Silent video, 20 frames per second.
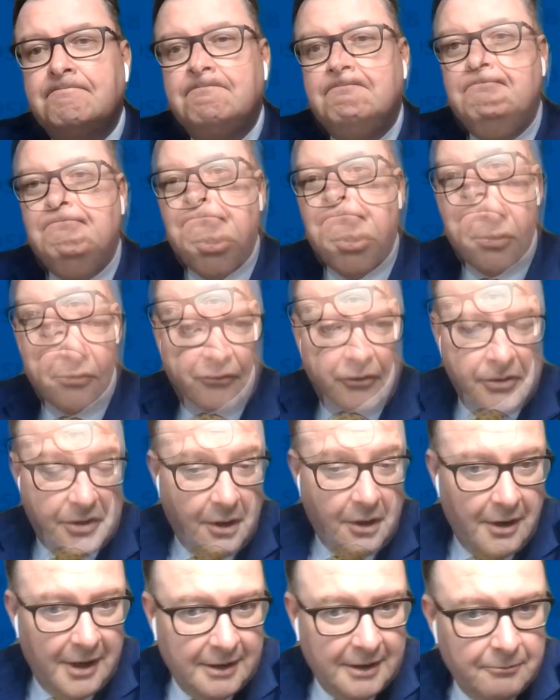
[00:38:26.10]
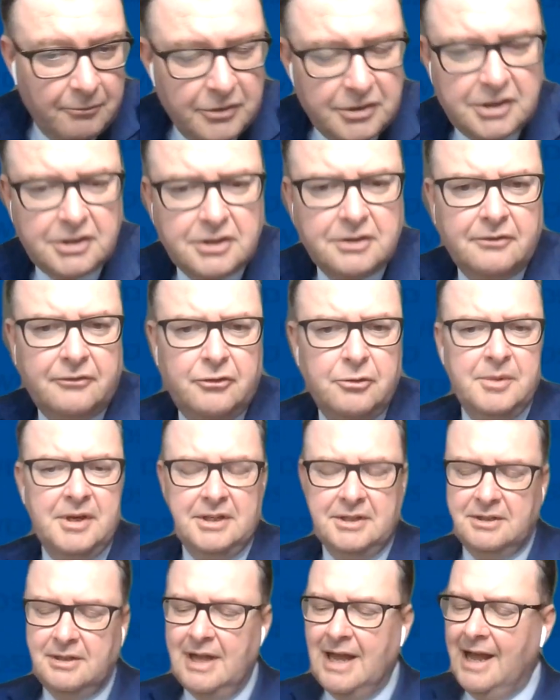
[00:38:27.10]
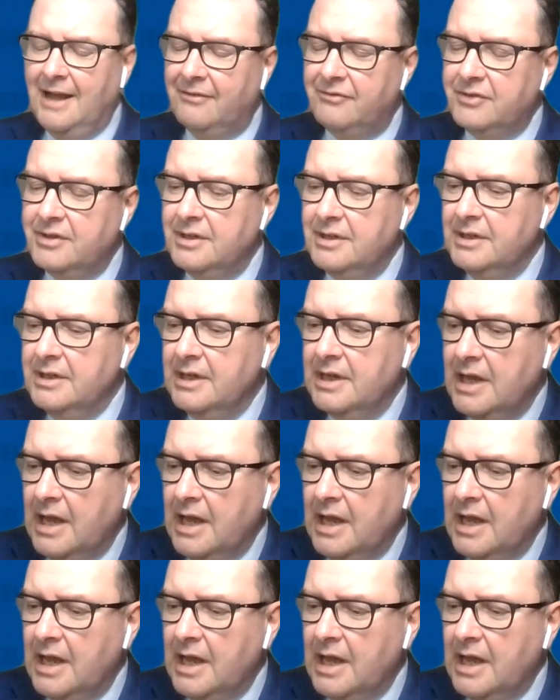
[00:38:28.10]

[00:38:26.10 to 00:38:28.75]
So with just a f- sorry, just a few minutes left,